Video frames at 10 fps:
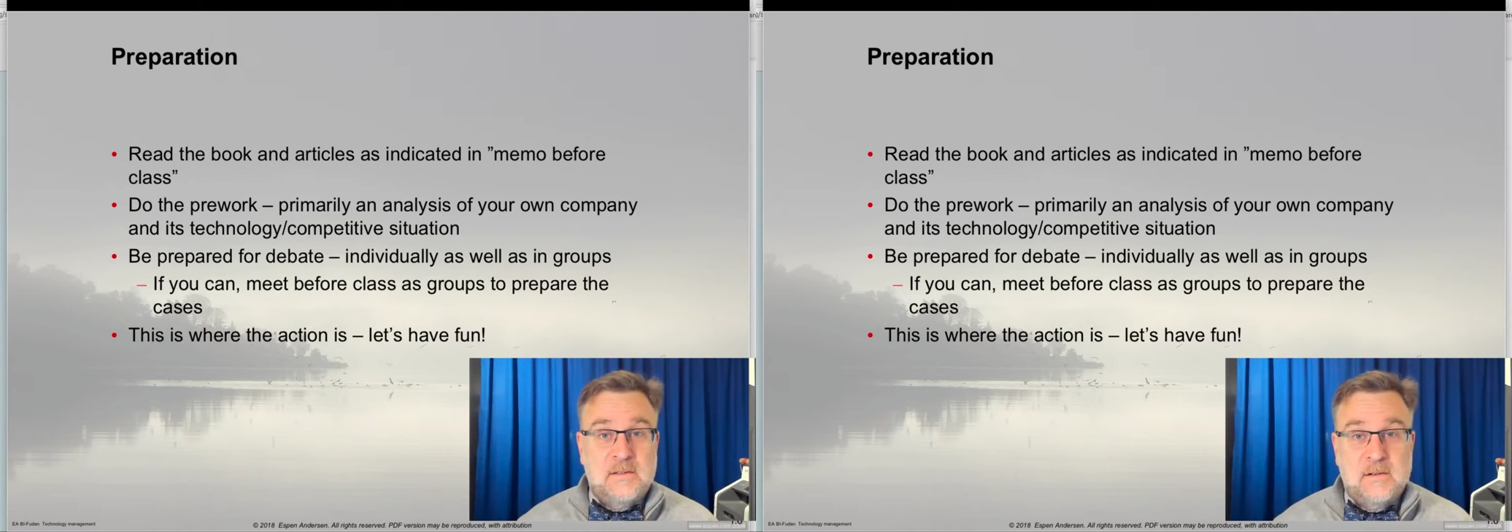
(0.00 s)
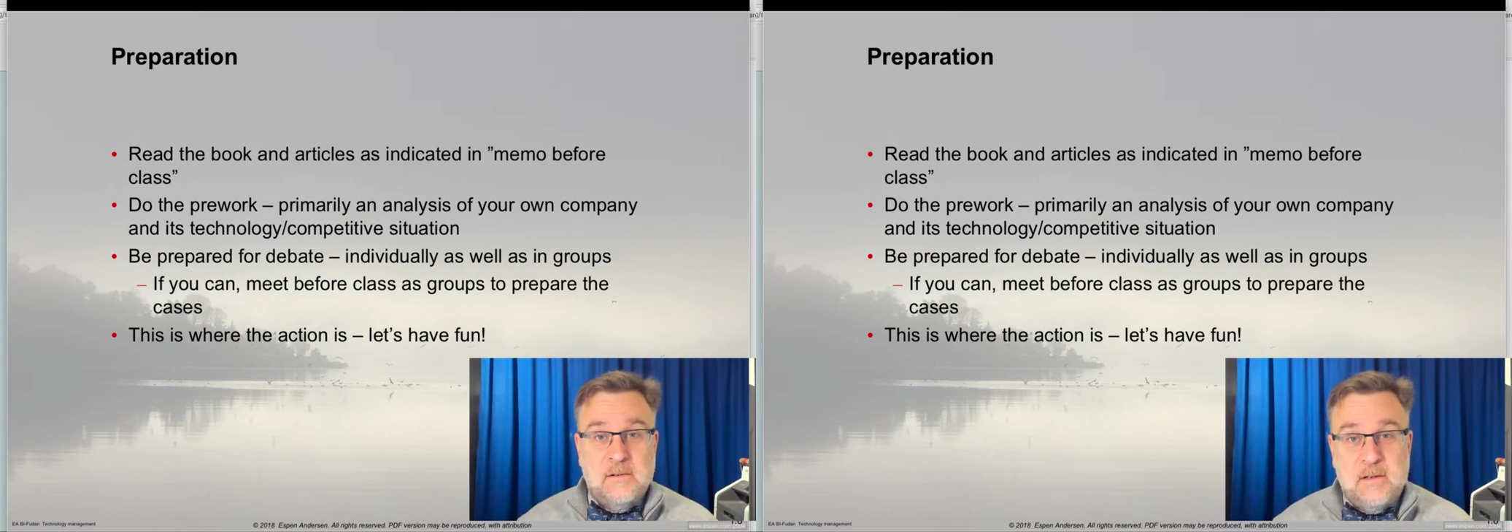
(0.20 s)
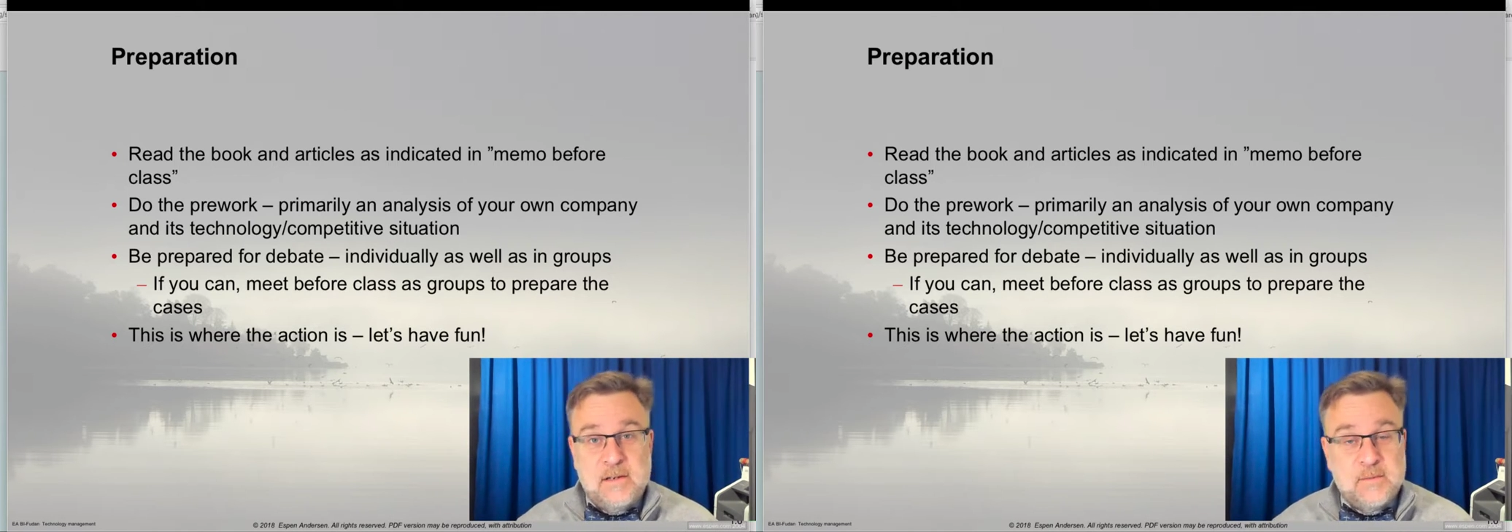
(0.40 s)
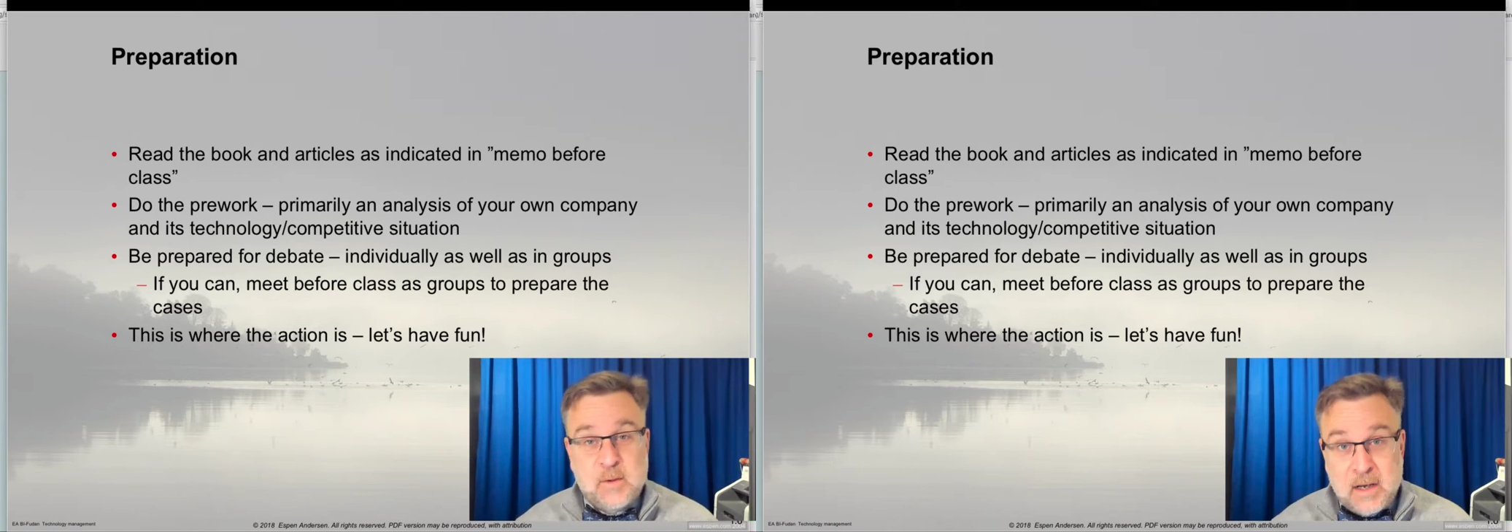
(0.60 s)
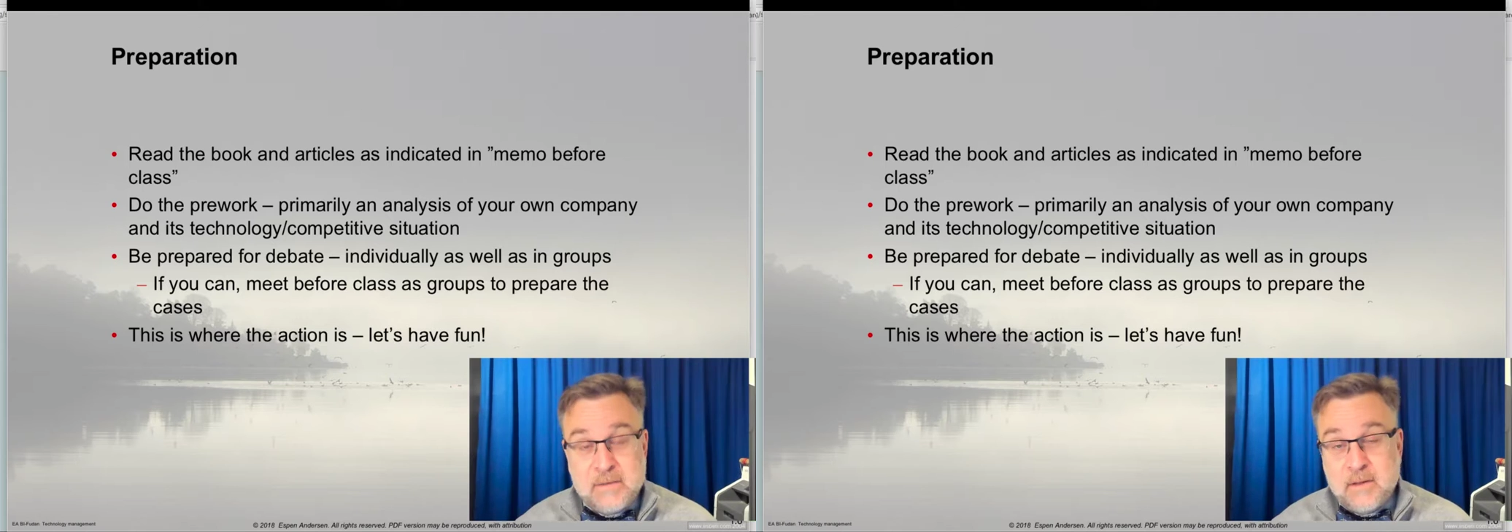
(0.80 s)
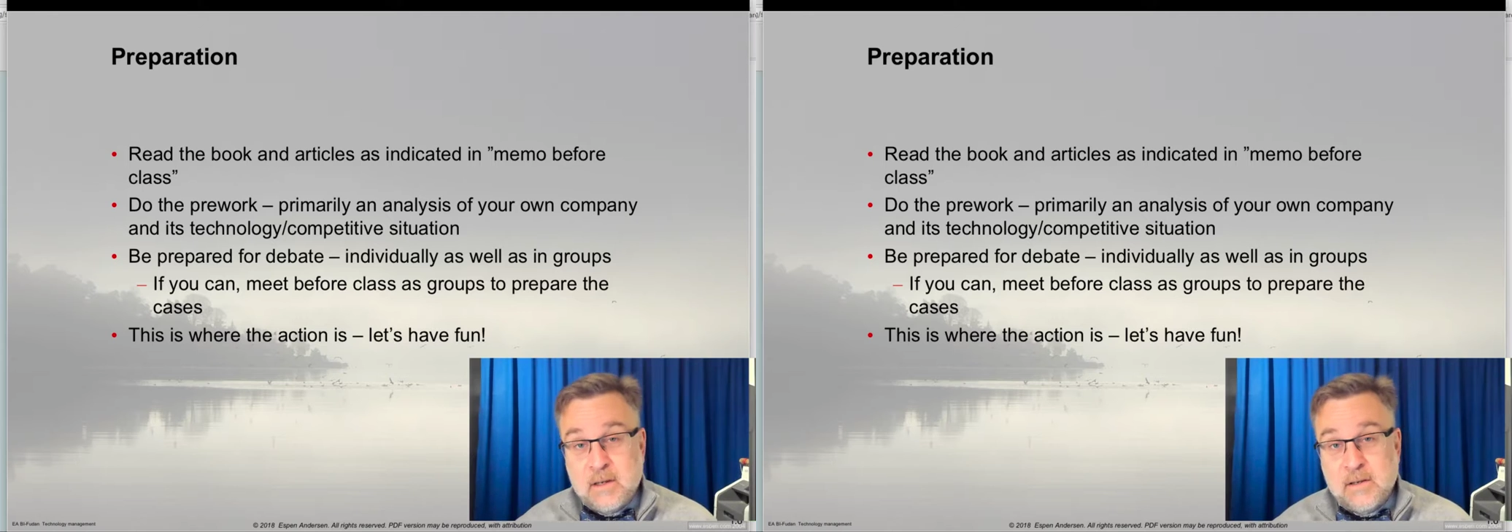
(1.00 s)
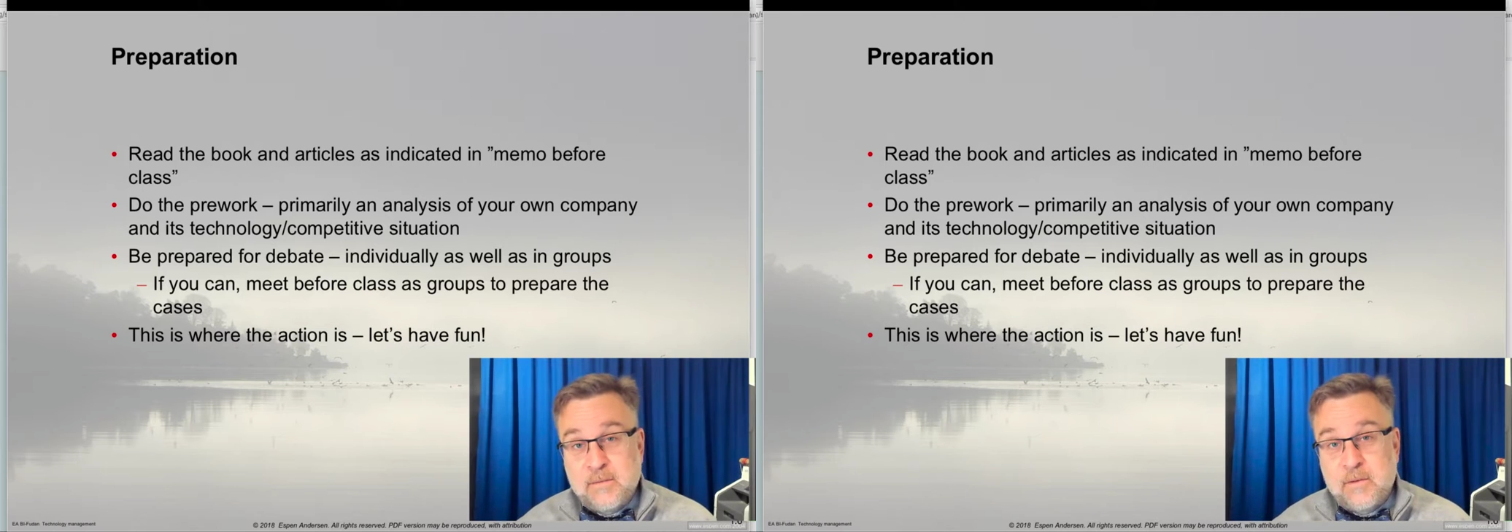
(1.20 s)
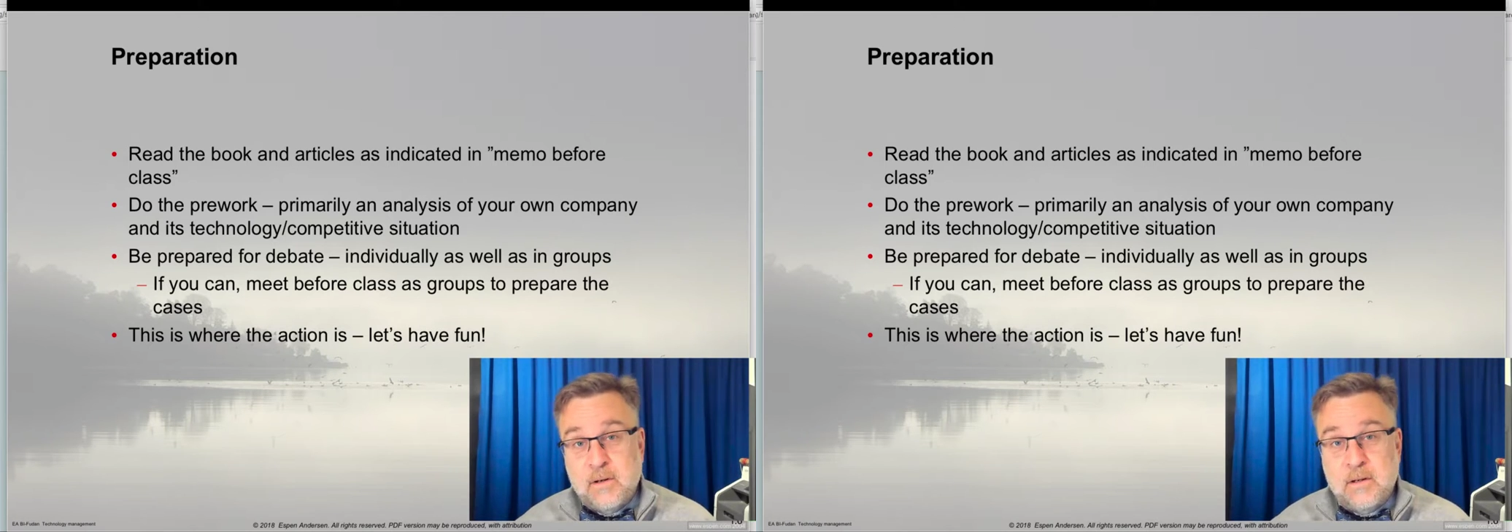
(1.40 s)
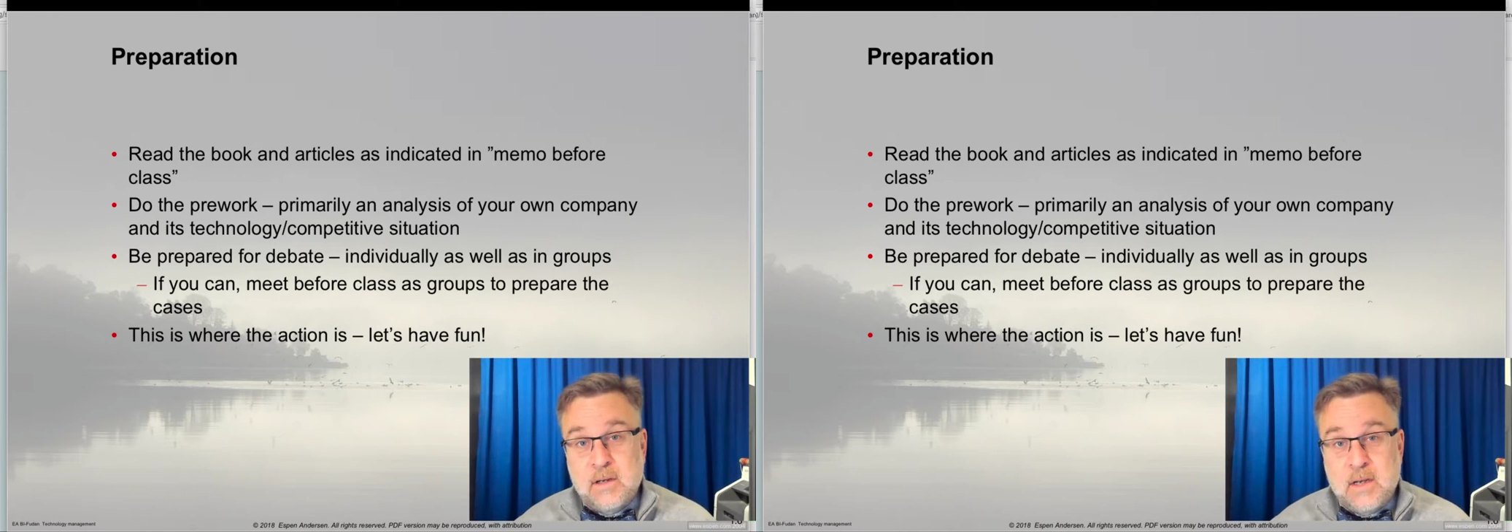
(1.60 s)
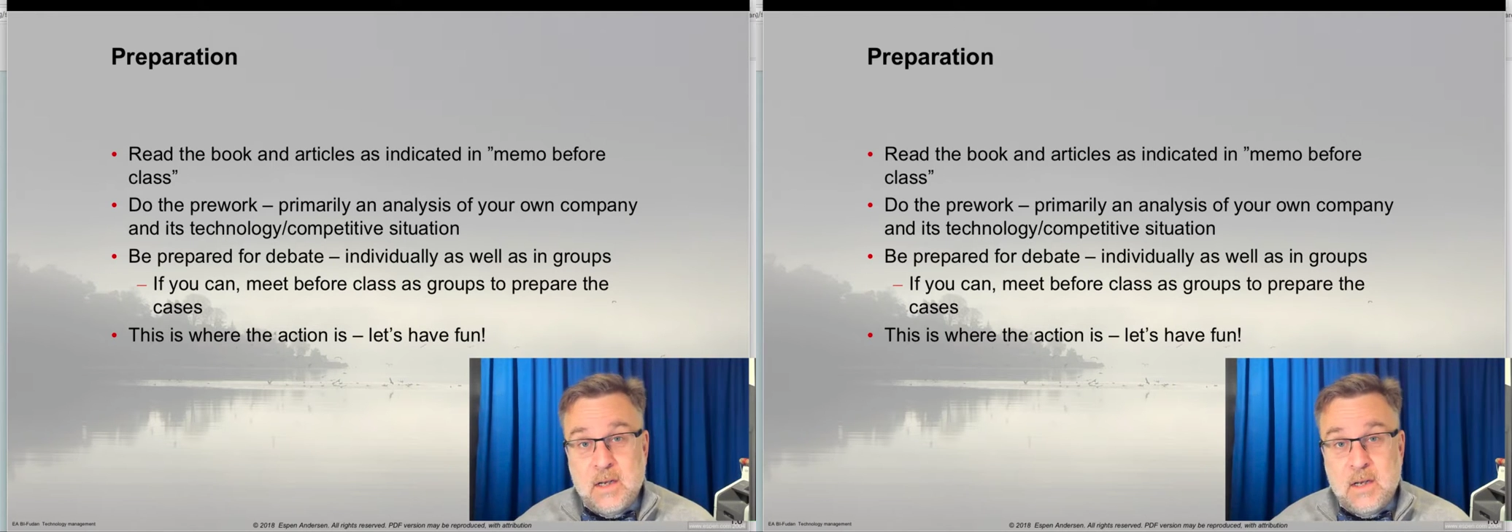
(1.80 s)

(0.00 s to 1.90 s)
It certainly is what I think is fun.